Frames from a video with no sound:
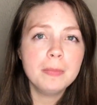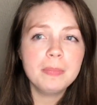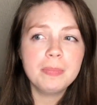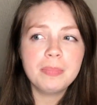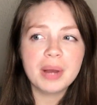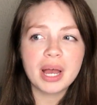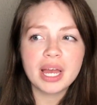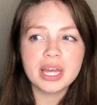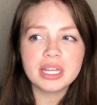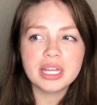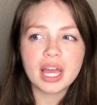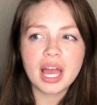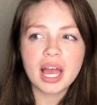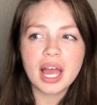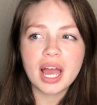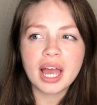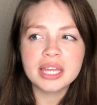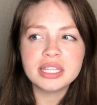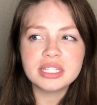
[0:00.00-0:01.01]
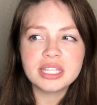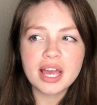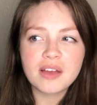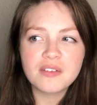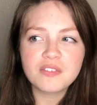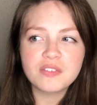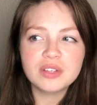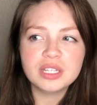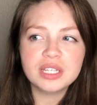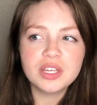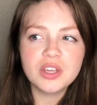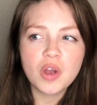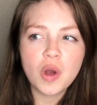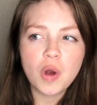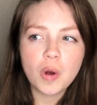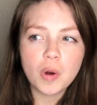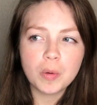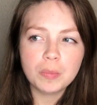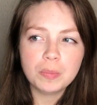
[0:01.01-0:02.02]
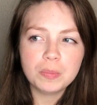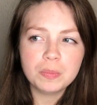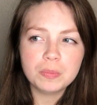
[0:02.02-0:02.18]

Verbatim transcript: but I definitely hope